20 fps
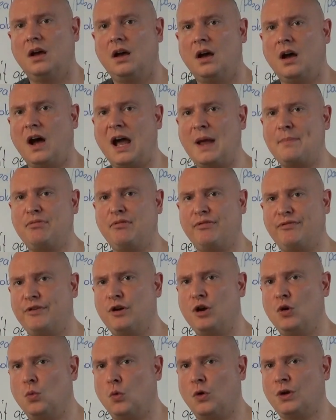I
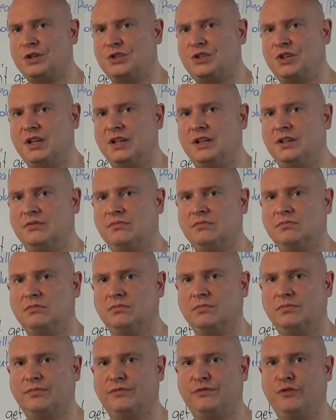prefer watching
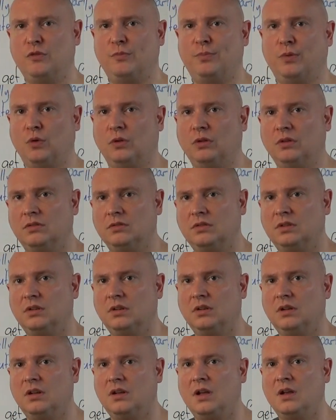football,
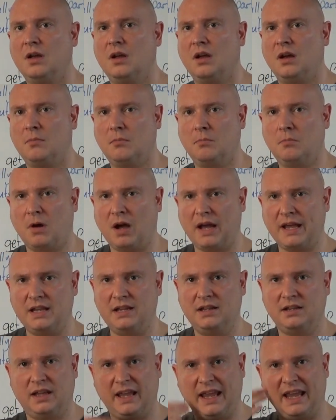
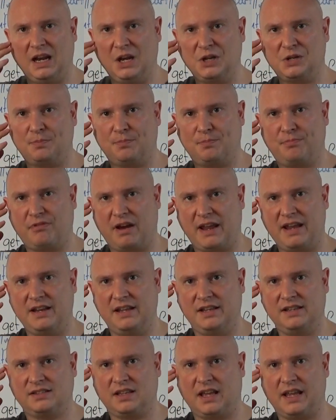my English brain
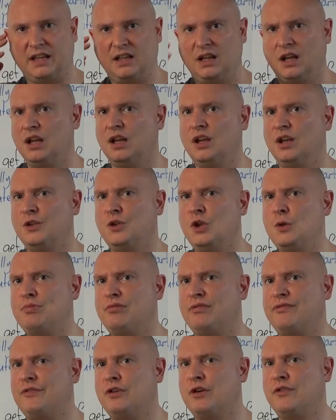is saying, you
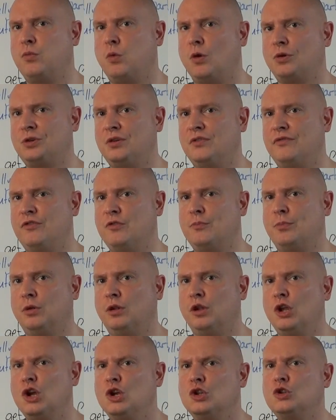prefer watching
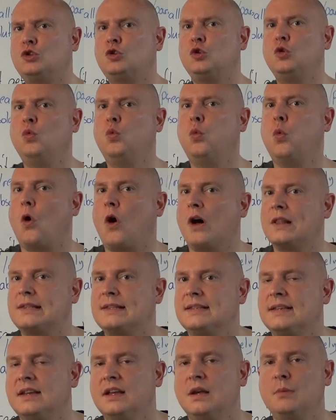football to
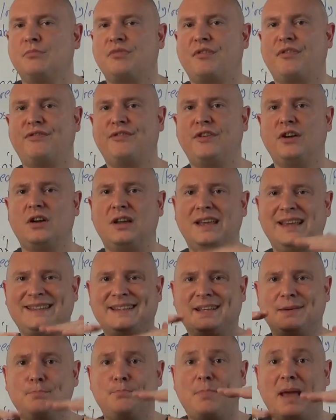what? Prefer is
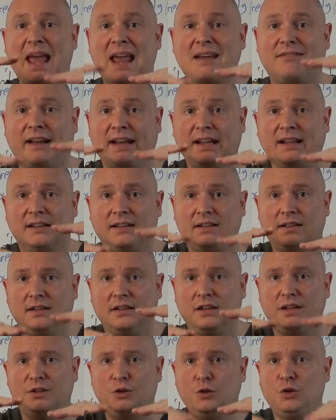comparing.
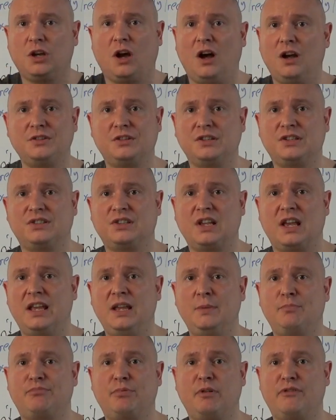You can't just
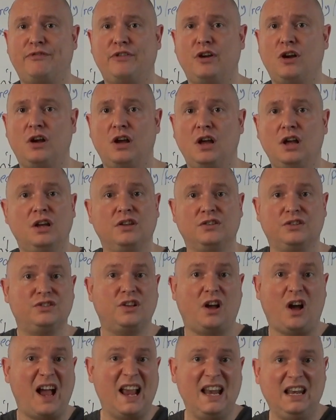say prefer,
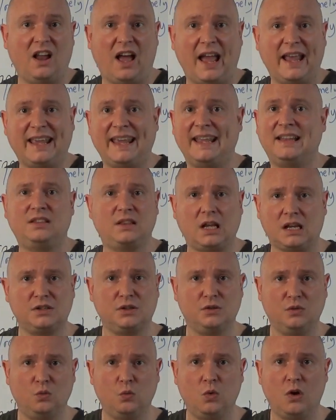says I like. It
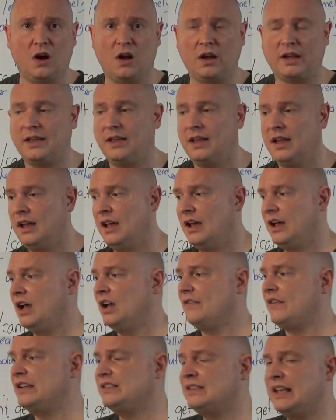doesn't work.
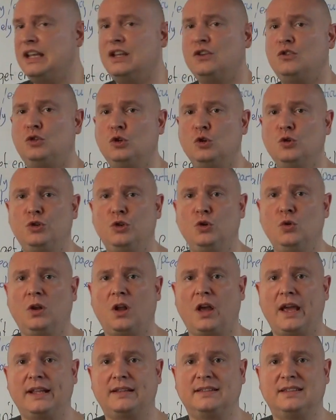If I say, do you
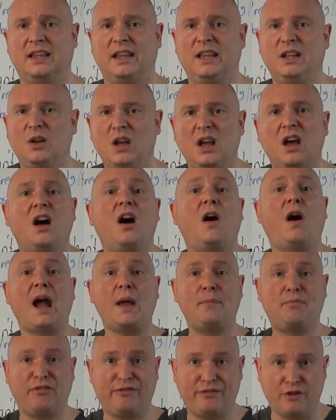like tea? I
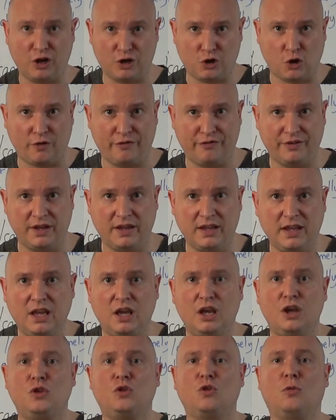prefer coffee.
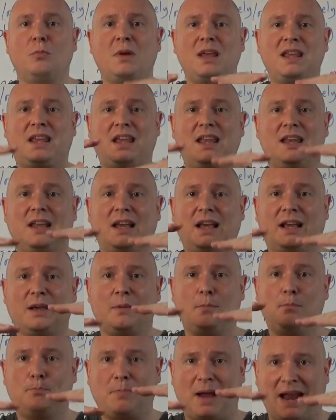You're making a
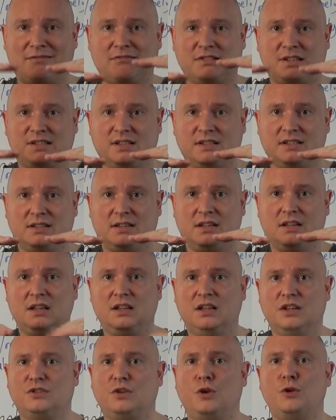comparison.
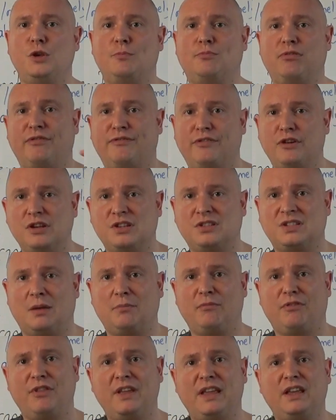So you prefer
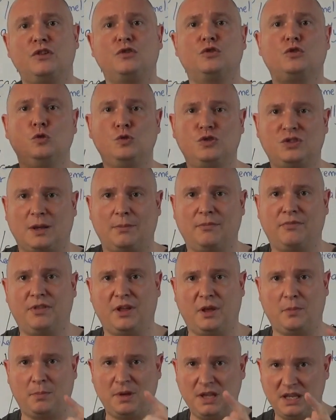something to
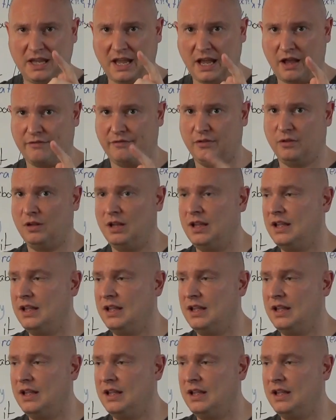something. Be careful.